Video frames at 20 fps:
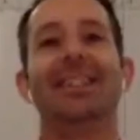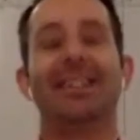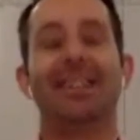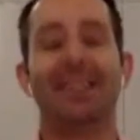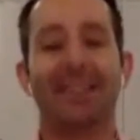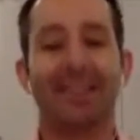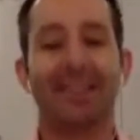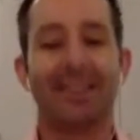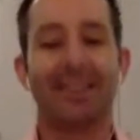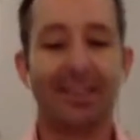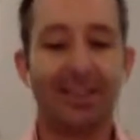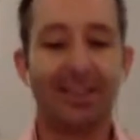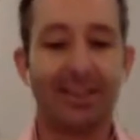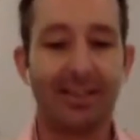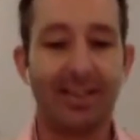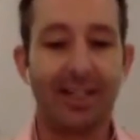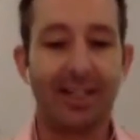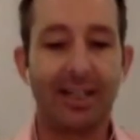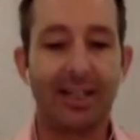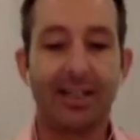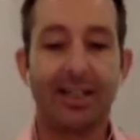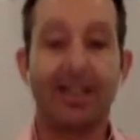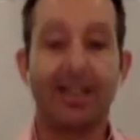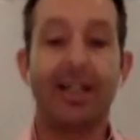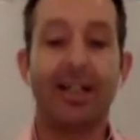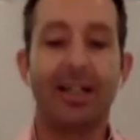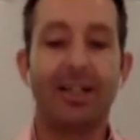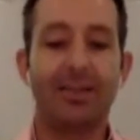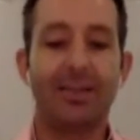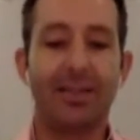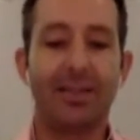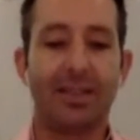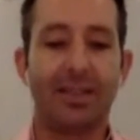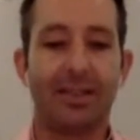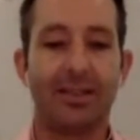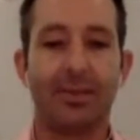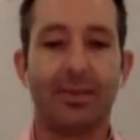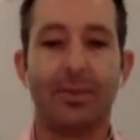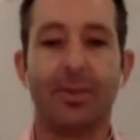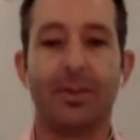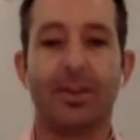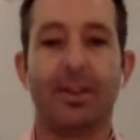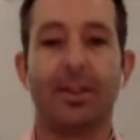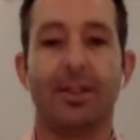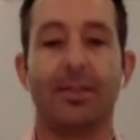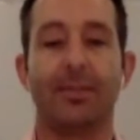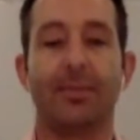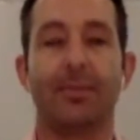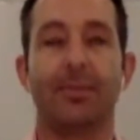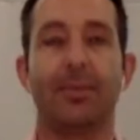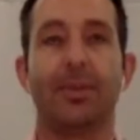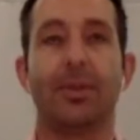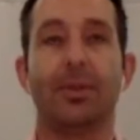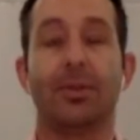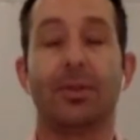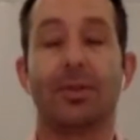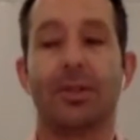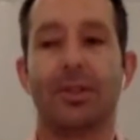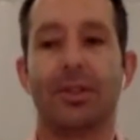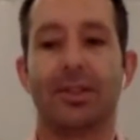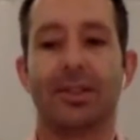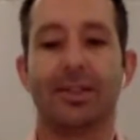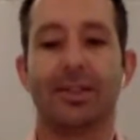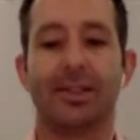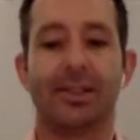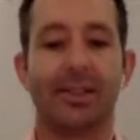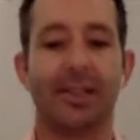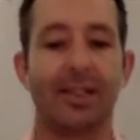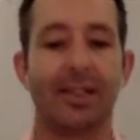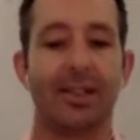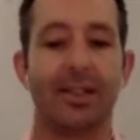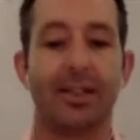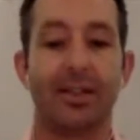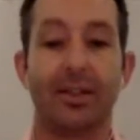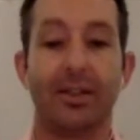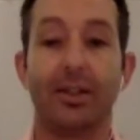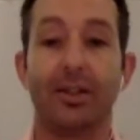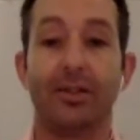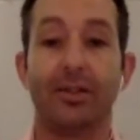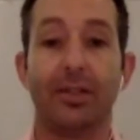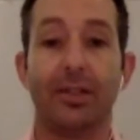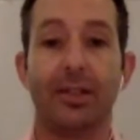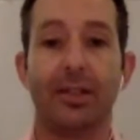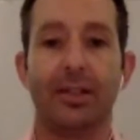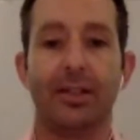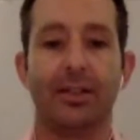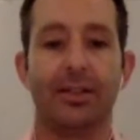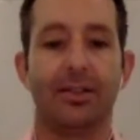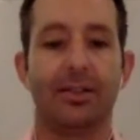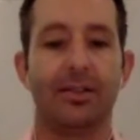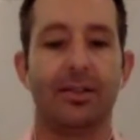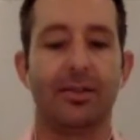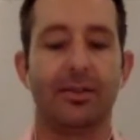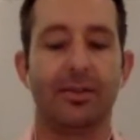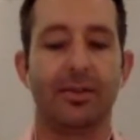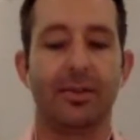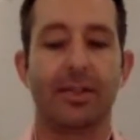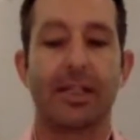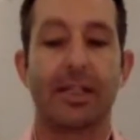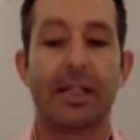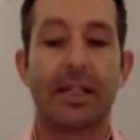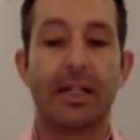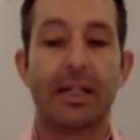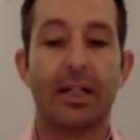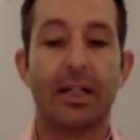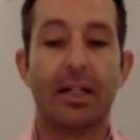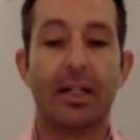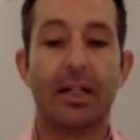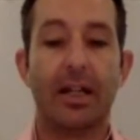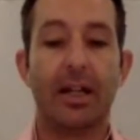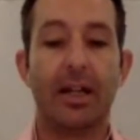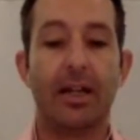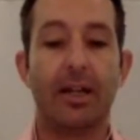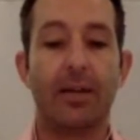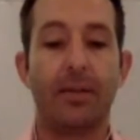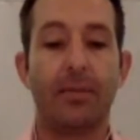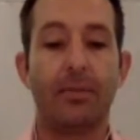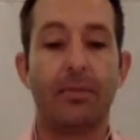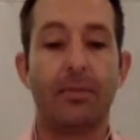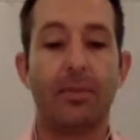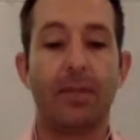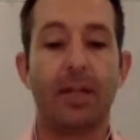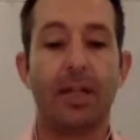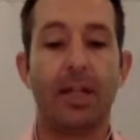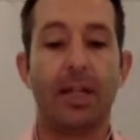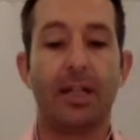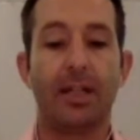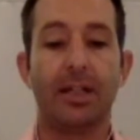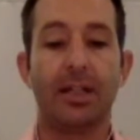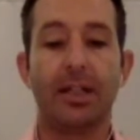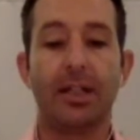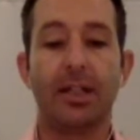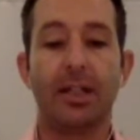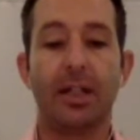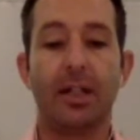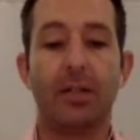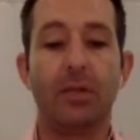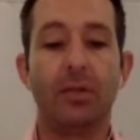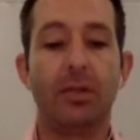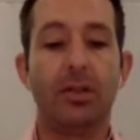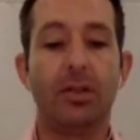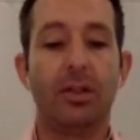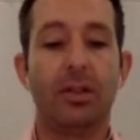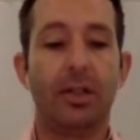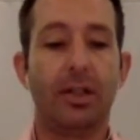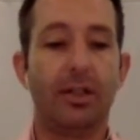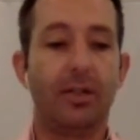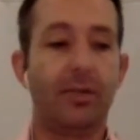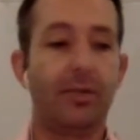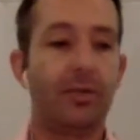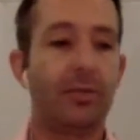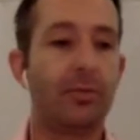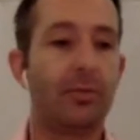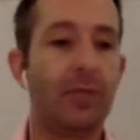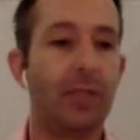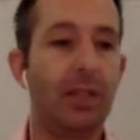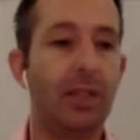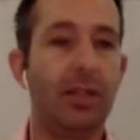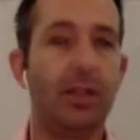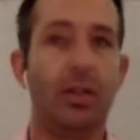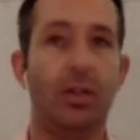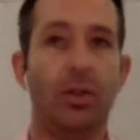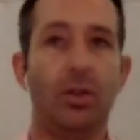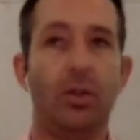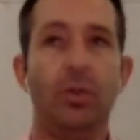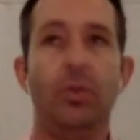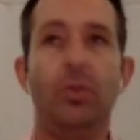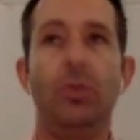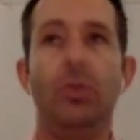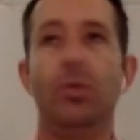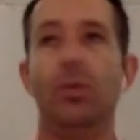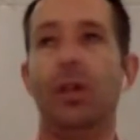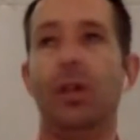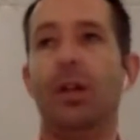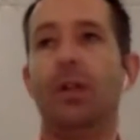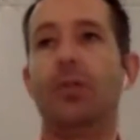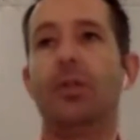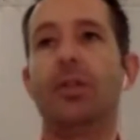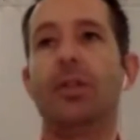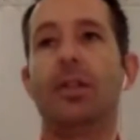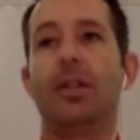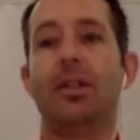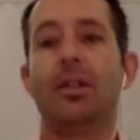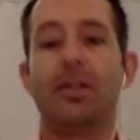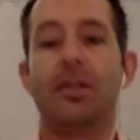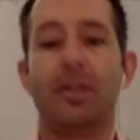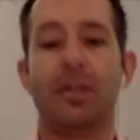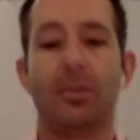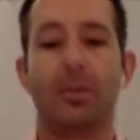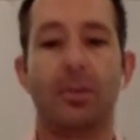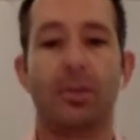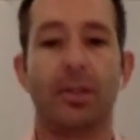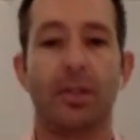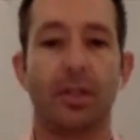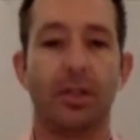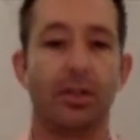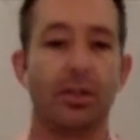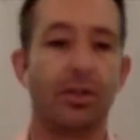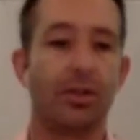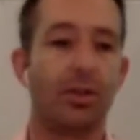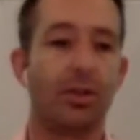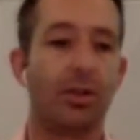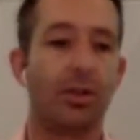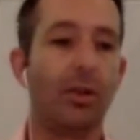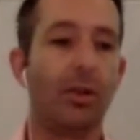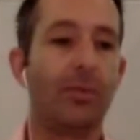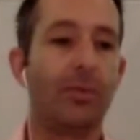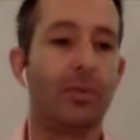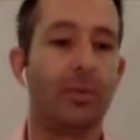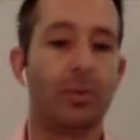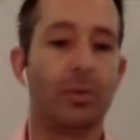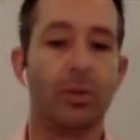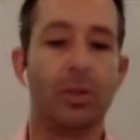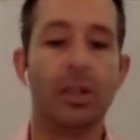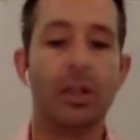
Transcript: It's, I have attended your classes, and they are really different. And again, I would like, for me, who I would say is someone that could show up for